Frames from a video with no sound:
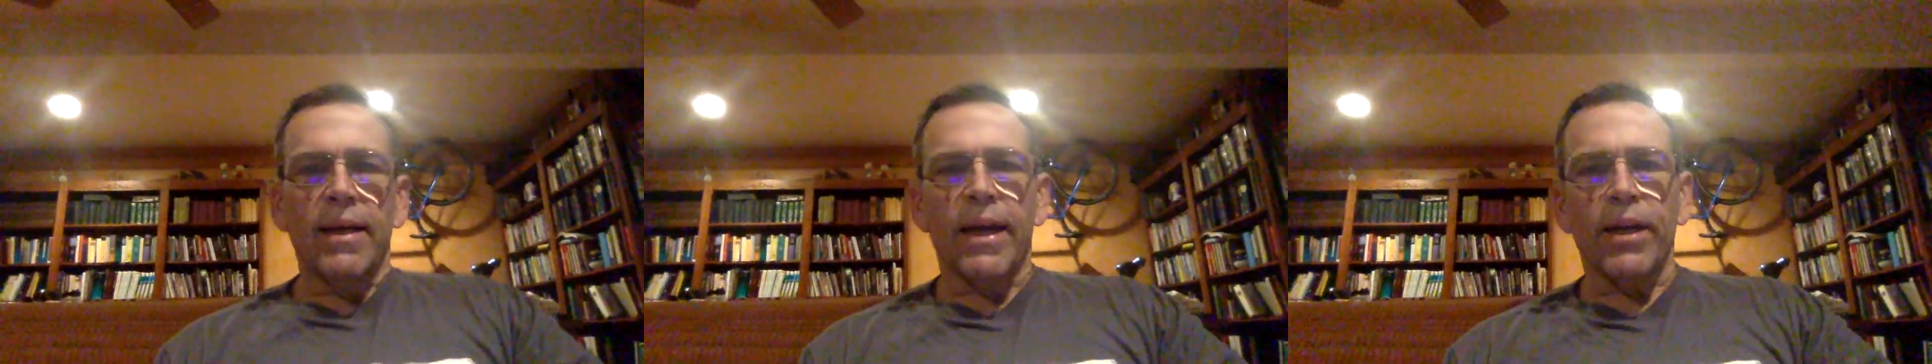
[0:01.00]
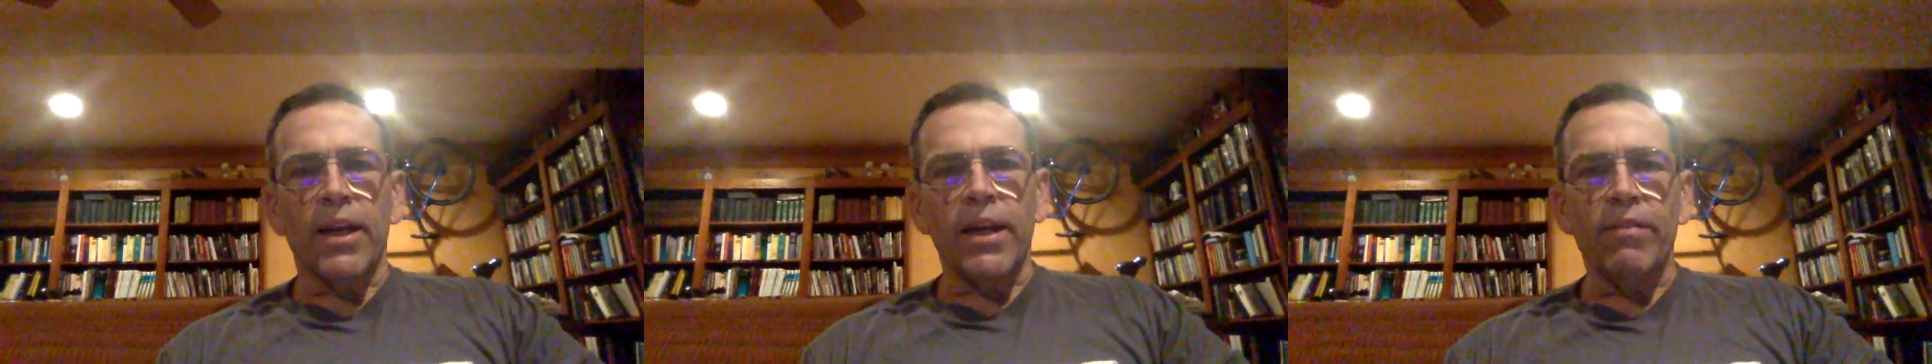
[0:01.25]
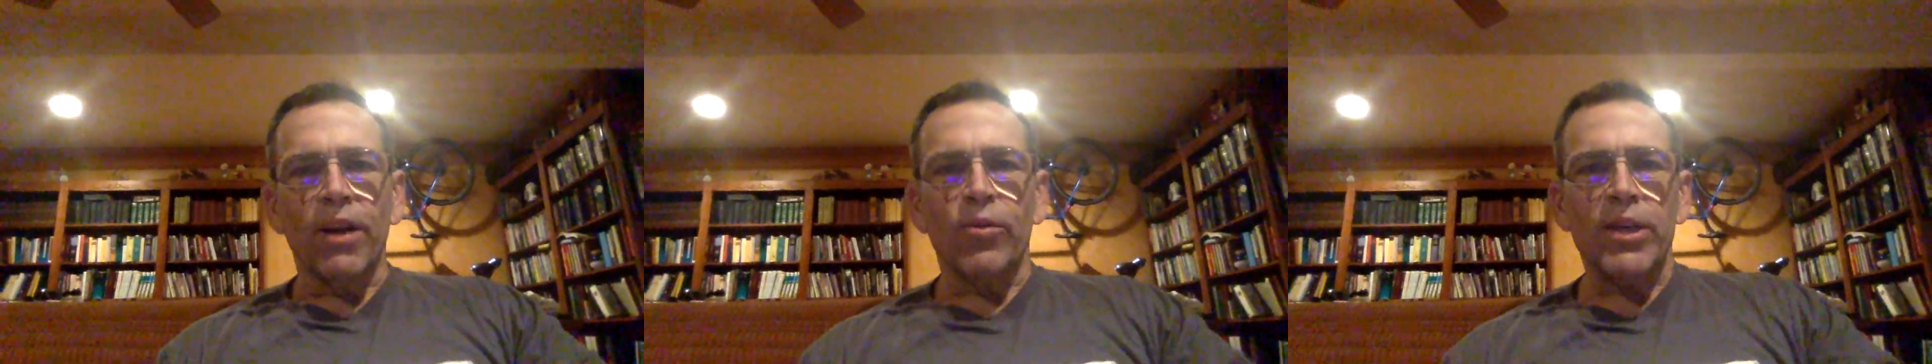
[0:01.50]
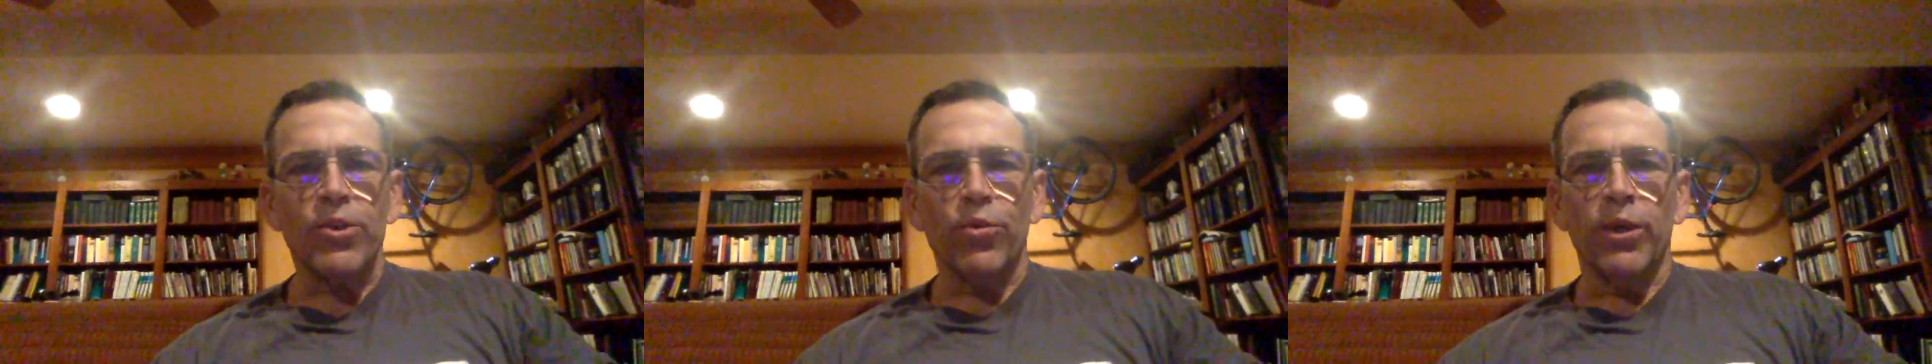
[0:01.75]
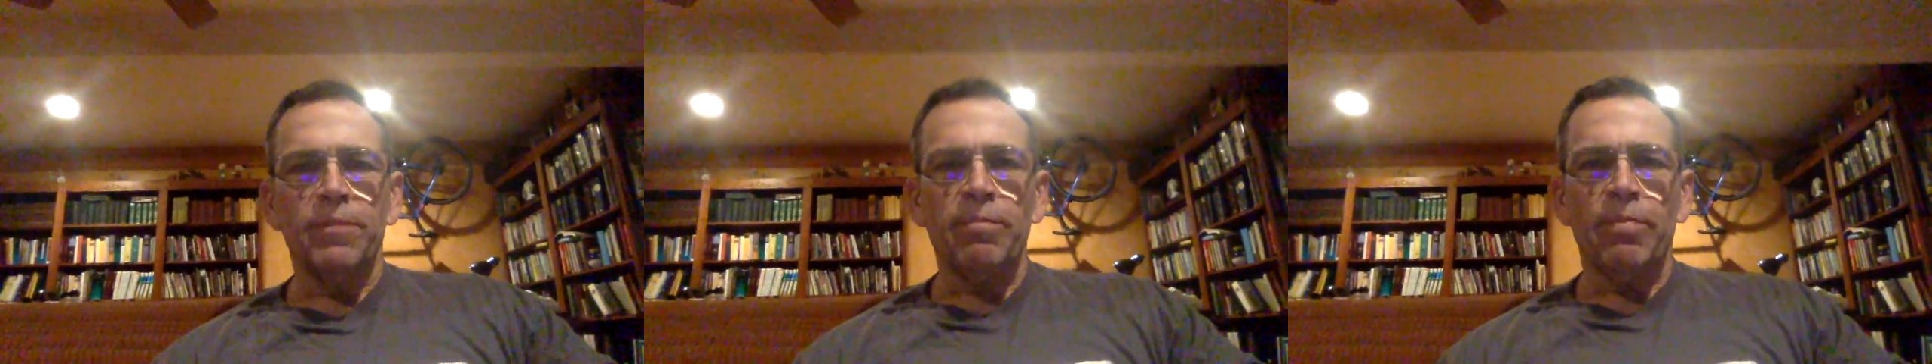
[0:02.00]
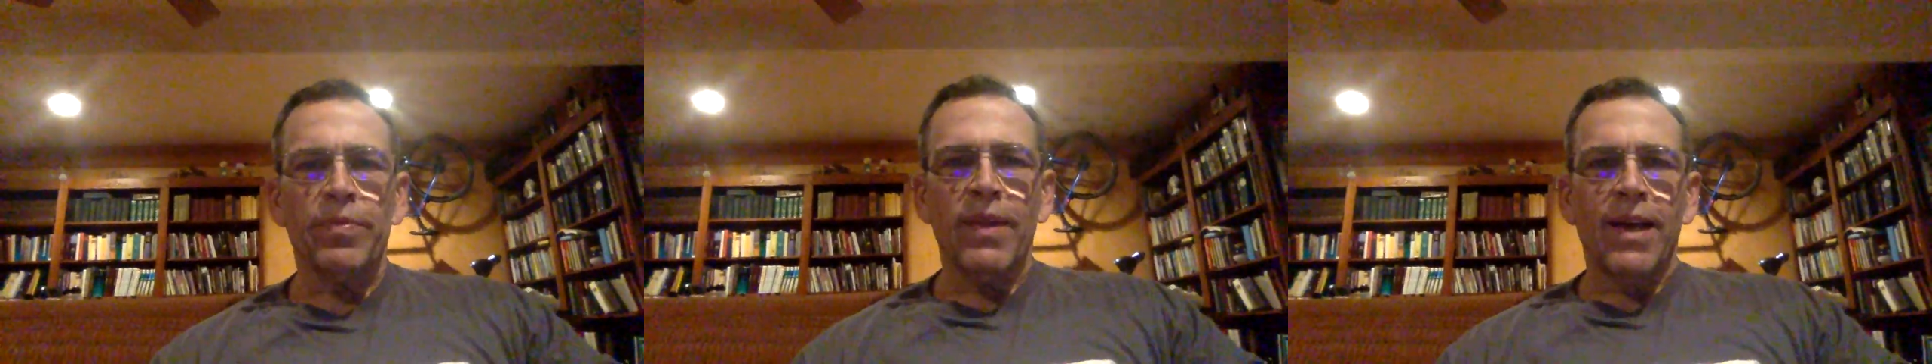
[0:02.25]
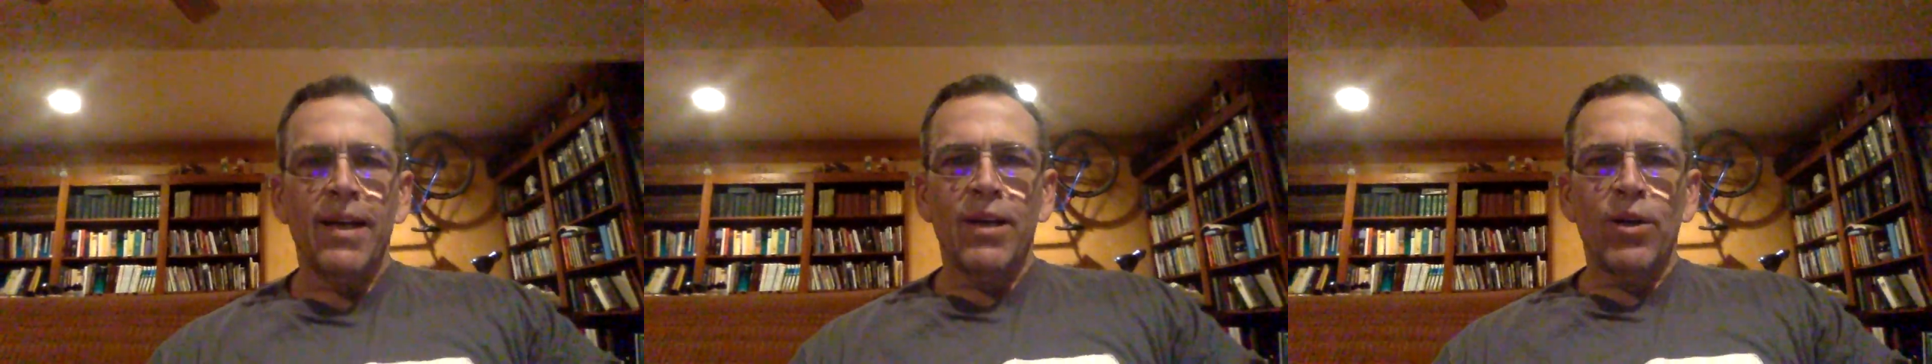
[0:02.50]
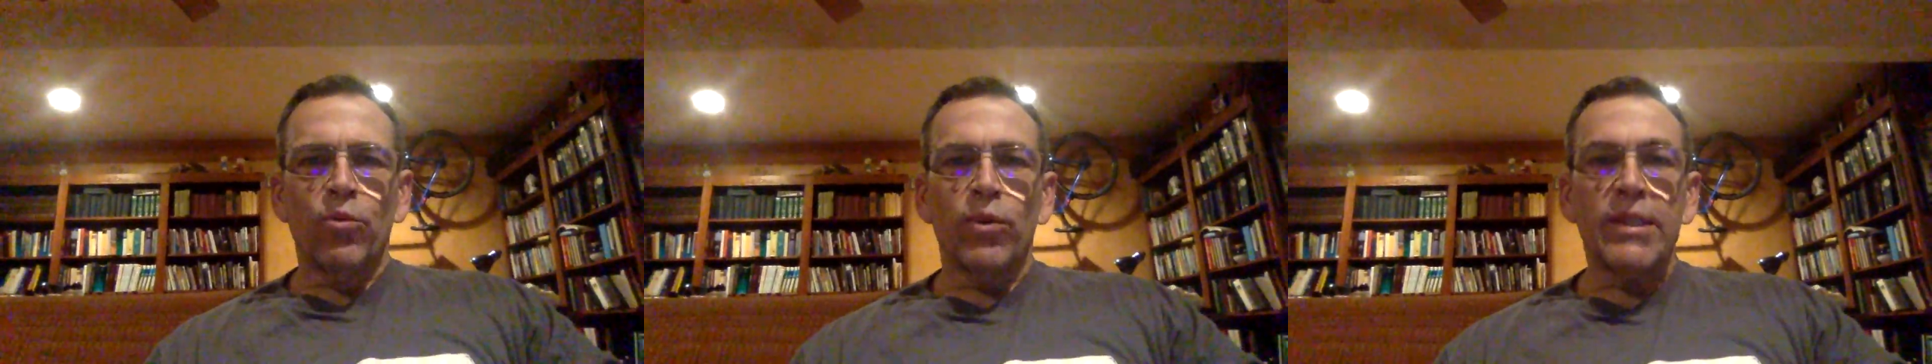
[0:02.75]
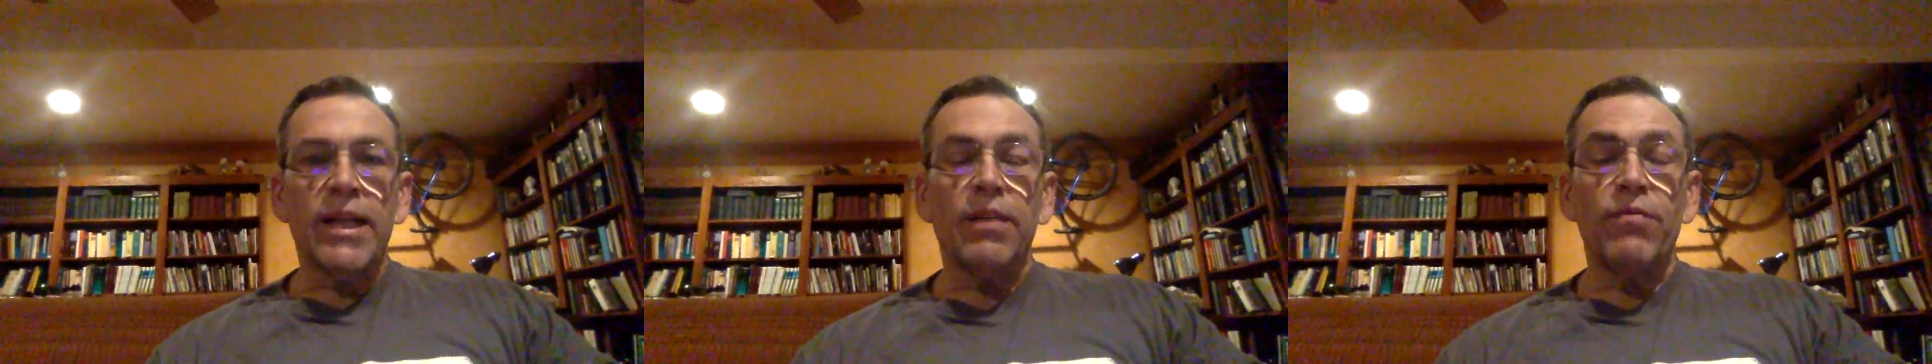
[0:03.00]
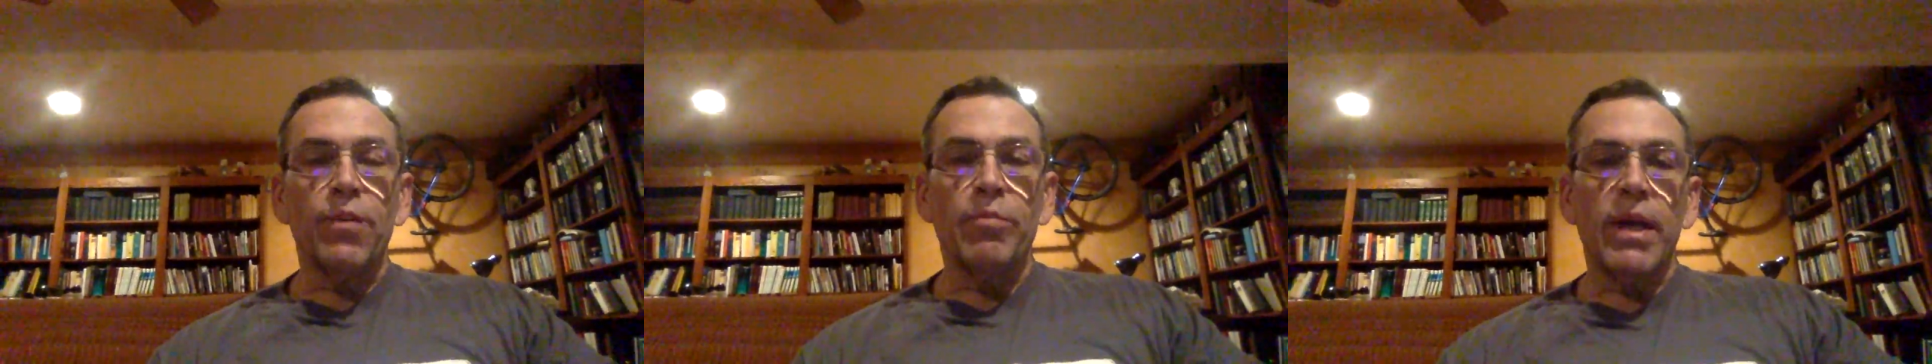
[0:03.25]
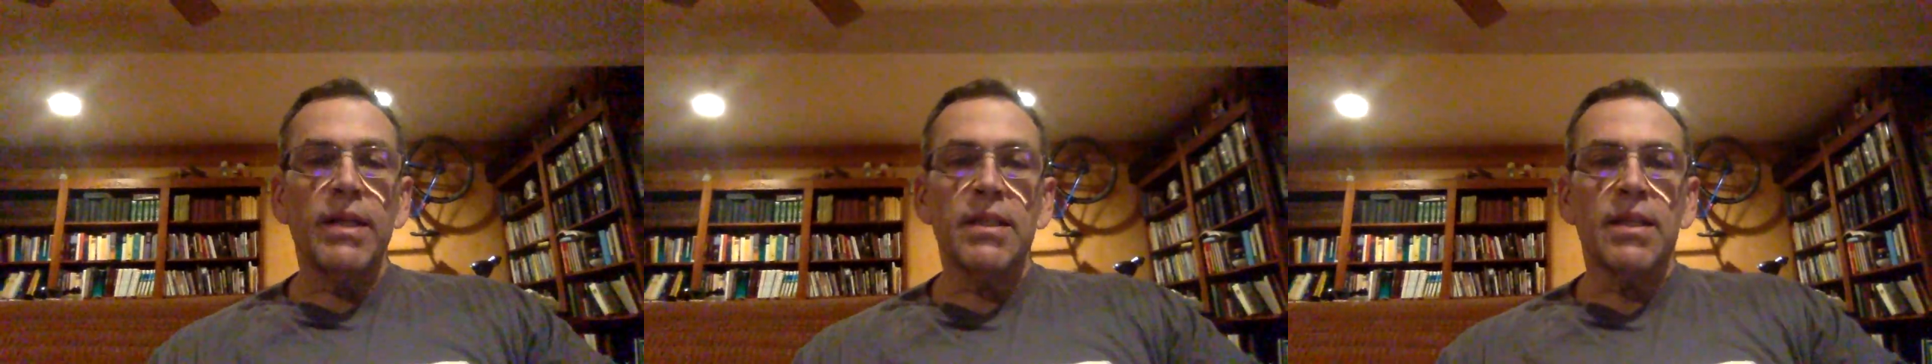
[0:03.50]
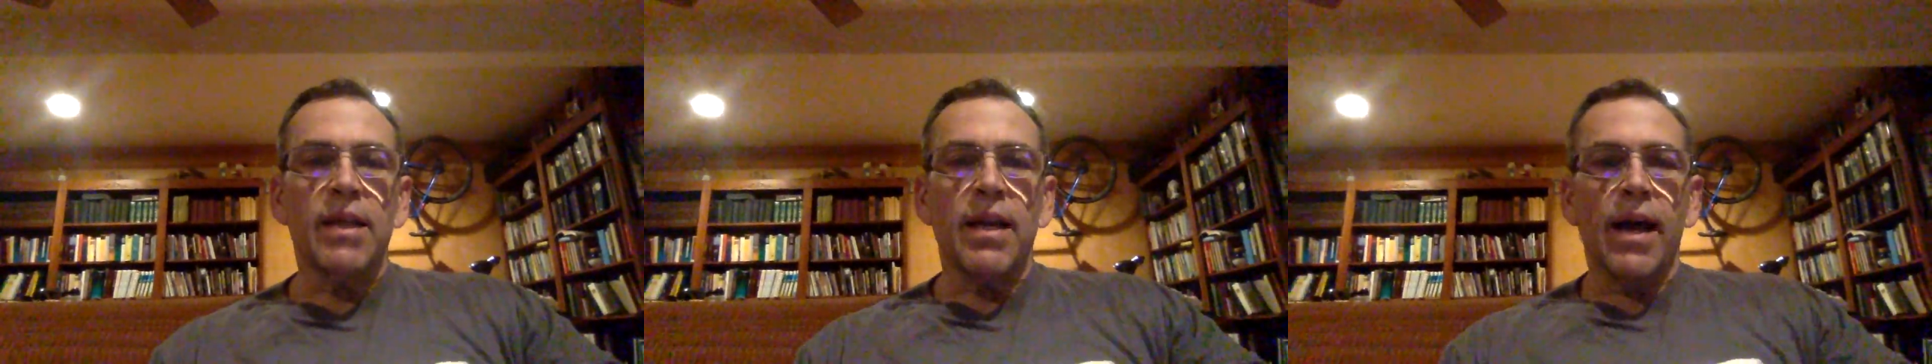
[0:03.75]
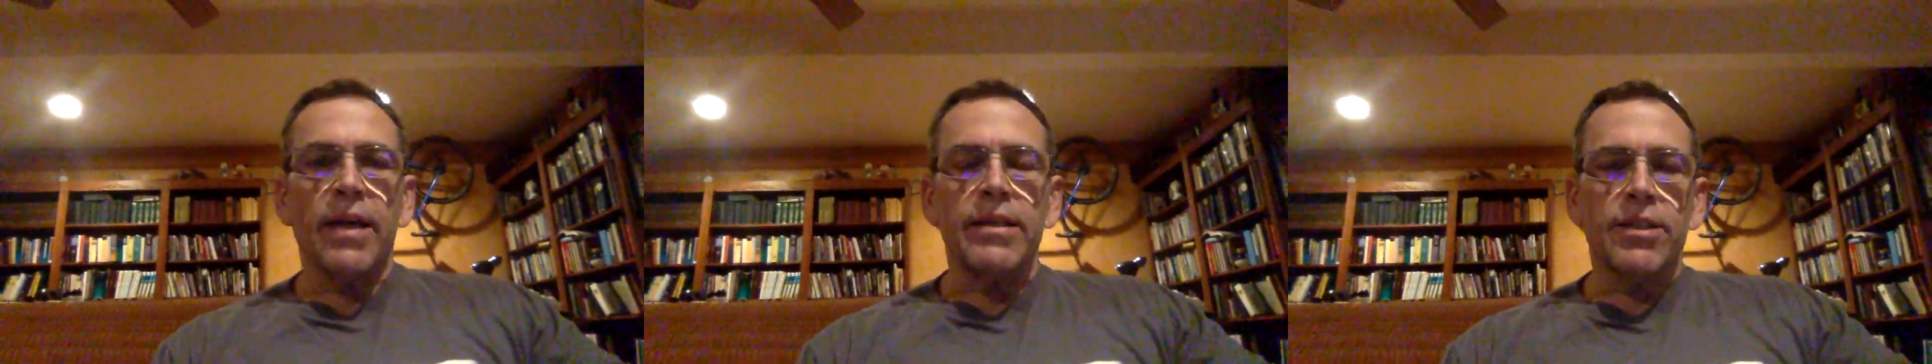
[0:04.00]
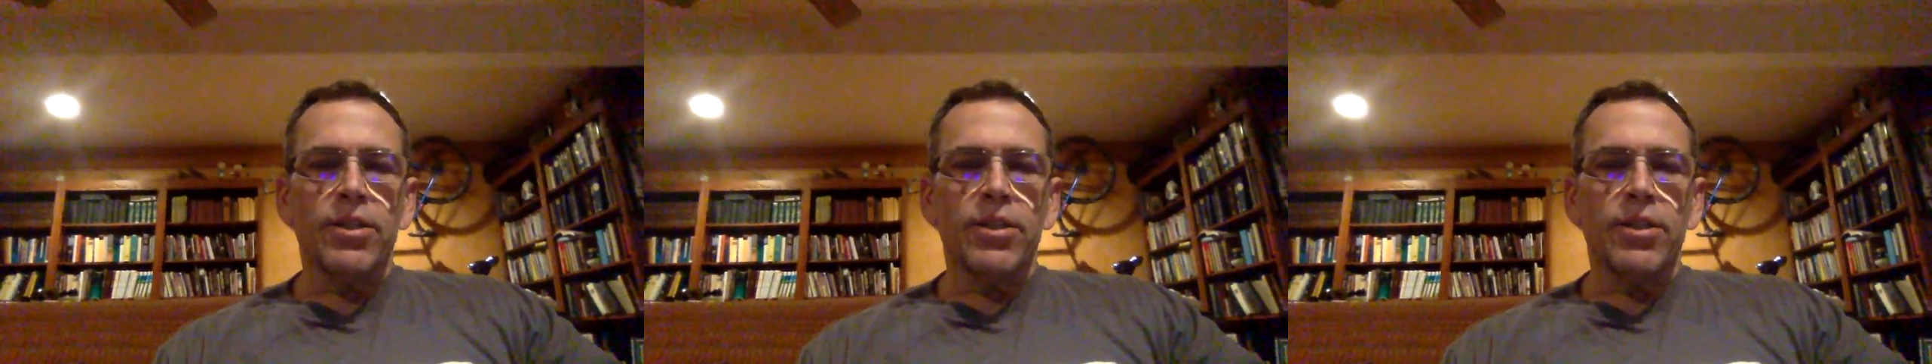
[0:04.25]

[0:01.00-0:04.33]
Hey, good evening, Westwood. I want to take a few minutes tonight